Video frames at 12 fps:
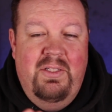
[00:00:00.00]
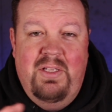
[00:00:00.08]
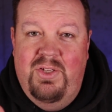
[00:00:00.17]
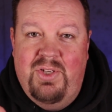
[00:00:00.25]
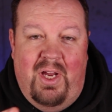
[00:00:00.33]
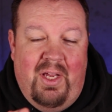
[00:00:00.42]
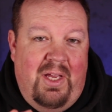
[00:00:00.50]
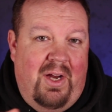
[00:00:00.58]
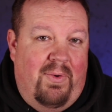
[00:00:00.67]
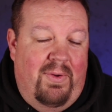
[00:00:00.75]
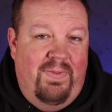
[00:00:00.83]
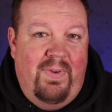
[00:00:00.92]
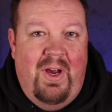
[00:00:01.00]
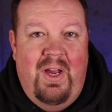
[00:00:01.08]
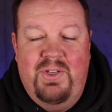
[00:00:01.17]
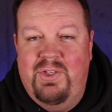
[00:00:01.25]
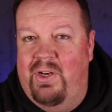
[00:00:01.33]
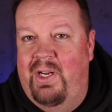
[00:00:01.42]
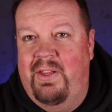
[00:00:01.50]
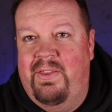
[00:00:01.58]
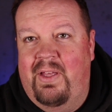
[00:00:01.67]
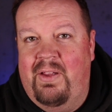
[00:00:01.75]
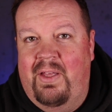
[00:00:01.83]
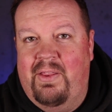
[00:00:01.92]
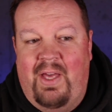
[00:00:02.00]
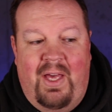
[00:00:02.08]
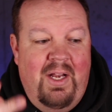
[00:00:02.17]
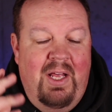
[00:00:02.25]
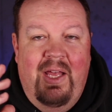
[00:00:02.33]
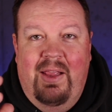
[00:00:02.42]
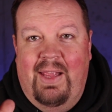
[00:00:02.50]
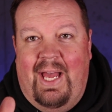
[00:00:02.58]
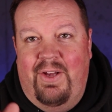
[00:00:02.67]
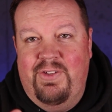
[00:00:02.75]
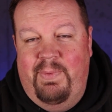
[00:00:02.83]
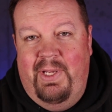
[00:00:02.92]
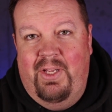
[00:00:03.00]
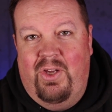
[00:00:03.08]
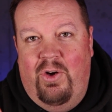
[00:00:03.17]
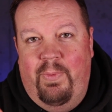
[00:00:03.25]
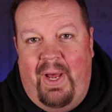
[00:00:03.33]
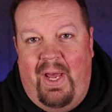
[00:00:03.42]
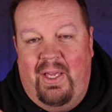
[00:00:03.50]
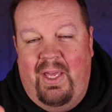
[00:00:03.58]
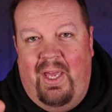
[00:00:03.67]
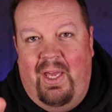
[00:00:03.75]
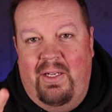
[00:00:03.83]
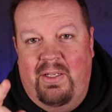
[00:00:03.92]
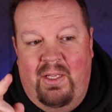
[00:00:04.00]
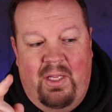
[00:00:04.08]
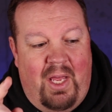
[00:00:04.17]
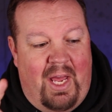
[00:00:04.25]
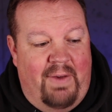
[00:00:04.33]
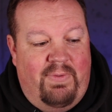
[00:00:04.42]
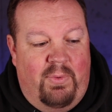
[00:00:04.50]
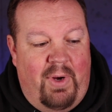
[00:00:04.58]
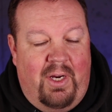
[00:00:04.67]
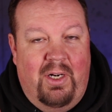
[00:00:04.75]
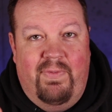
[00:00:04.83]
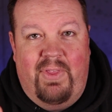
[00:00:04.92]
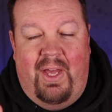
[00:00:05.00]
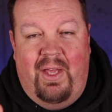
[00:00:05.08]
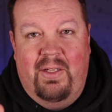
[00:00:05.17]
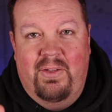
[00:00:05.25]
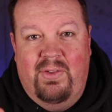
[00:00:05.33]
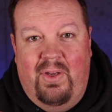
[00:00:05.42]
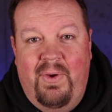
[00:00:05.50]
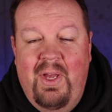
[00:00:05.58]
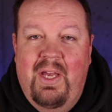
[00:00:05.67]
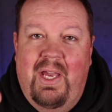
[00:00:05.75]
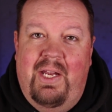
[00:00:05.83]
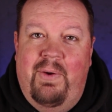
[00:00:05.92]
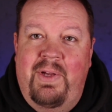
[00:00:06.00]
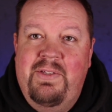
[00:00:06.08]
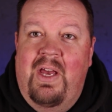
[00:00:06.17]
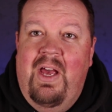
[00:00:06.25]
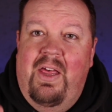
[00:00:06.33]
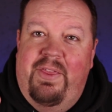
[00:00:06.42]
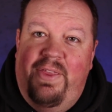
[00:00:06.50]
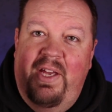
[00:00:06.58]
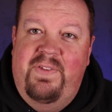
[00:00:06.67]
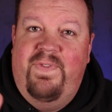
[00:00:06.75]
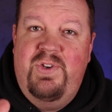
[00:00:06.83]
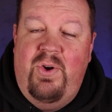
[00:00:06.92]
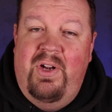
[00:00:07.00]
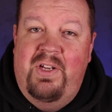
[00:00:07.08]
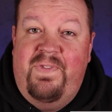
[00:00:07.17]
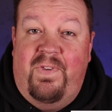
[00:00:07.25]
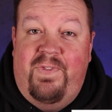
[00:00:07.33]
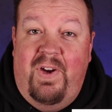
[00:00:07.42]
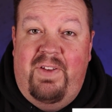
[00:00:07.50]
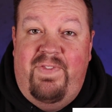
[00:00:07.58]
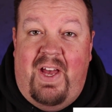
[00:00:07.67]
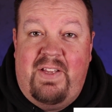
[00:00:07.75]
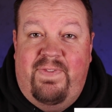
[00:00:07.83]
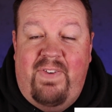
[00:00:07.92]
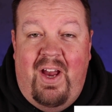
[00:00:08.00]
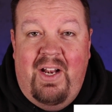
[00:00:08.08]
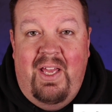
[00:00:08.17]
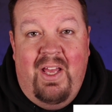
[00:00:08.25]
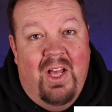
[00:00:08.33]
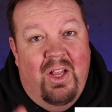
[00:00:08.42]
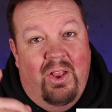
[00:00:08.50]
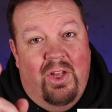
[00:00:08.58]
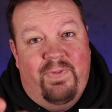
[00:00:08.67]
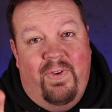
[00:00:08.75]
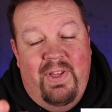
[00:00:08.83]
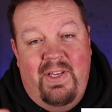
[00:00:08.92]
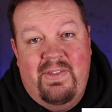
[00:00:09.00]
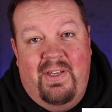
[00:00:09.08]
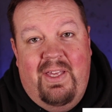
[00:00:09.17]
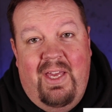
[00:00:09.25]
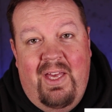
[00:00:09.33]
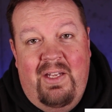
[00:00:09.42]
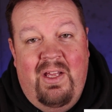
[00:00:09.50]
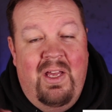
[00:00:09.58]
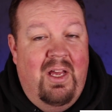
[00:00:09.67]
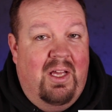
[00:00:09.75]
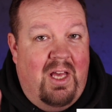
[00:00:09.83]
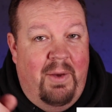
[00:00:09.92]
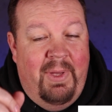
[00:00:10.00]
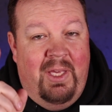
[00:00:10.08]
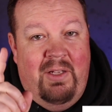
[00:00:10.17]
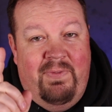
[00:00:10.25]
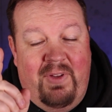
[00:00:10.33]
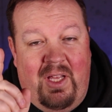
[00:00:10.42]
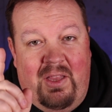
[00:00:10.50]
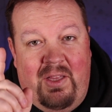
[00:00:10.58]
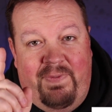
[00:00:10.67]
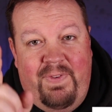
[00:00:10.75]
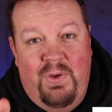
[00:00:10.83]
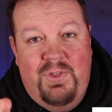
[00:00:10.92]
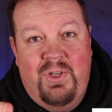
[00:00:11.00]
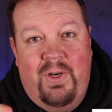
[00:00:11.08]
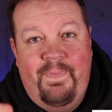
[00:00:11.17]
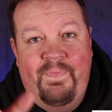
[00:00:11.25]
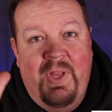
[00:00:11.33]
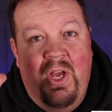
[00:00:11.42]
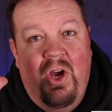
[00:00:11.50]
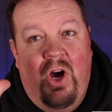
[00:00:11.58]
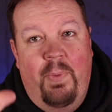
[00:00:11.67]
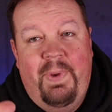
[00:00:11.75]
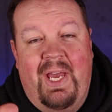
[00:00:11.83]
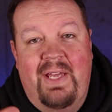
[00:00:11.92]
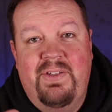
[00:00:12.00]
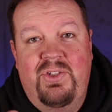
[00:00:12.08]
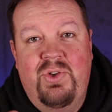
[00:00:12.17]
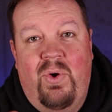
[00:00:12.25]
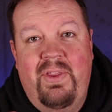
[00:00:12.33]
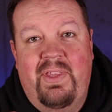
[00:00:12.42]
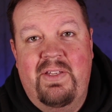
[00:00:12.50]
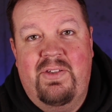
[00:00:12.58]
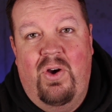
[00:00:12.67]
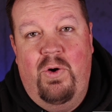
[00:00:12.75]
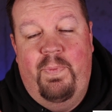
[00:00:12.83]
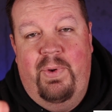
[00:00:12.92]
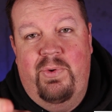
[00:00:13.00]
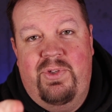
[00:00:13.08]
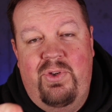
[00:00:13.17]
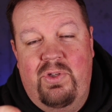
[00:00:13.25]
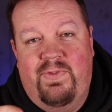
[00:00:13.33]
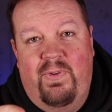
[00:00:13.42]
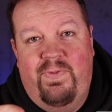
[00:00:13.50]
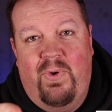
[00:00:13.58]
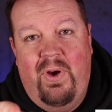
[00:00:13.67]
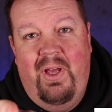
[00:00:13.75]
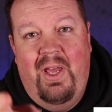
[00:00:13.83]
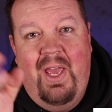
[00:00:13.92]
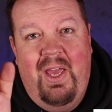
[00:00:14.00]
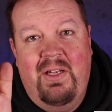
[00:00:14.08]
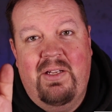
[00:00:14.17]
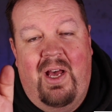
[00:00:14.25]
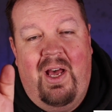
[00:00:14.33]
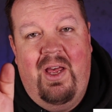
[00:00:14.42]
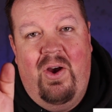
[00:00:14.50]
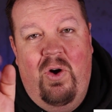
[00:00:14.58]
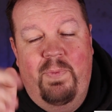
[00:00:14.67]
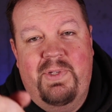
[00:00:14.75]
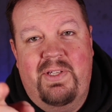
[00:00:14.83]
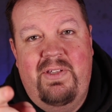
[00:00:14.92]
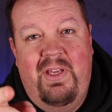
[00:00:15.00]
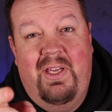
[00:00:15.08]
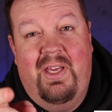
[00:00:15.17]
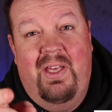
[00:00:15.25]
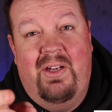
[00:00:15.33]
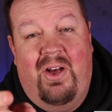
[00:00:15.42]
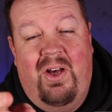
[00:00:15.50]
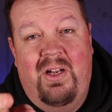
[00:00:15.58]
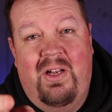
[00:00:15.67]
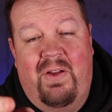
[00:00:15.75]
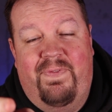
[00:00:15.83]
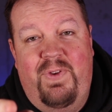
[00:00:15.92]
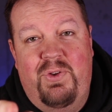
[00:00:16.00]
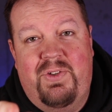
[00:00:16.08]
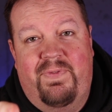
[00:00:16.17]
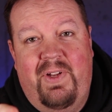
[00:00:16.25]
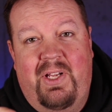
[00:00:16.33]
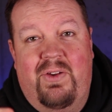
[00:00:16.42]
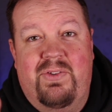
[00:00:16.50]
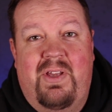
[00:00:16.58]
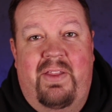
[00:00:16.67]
D J I Care Refresh or anything like that, allows me to go back and have a record of that. So anyways, thanks for joining us for Freaky Fast Friday. Look for these again coming in in the future. Hope you guys enjoyed this. Hope it was useful for you, and I hope to see you again on future videos.